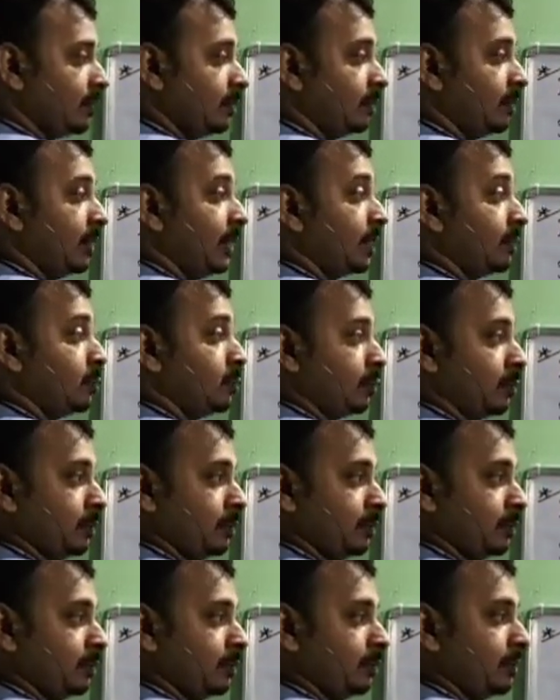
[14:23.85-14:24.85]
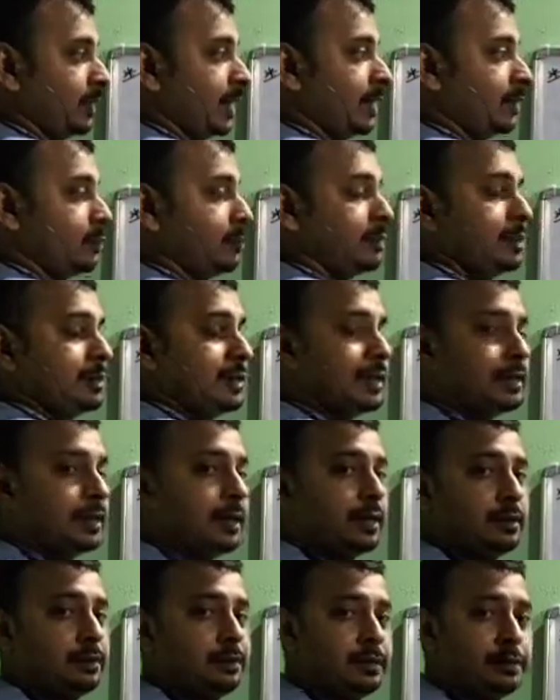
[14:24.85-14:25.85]
Raju. Raju is a
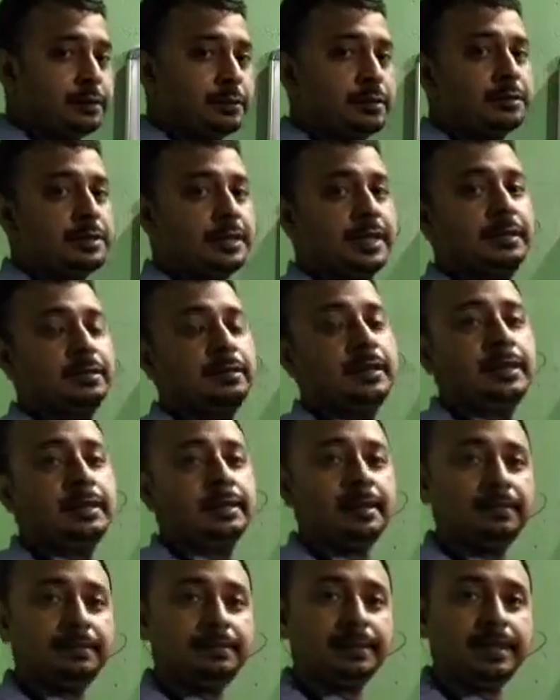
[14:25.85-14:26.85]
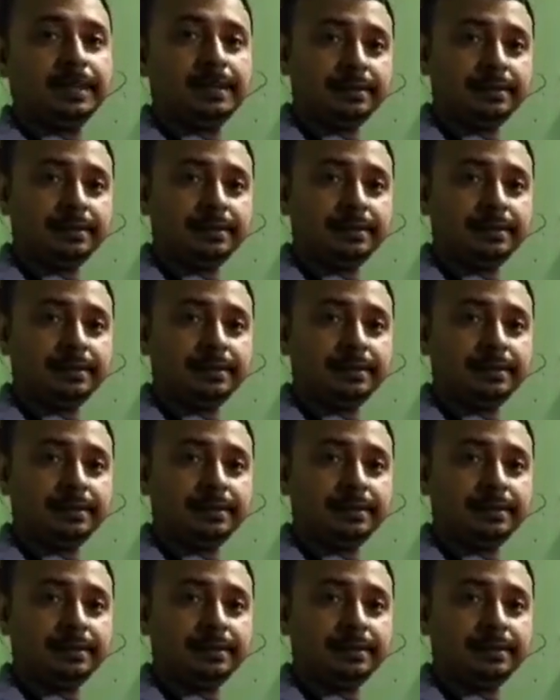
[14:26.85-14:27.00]
third person singular number.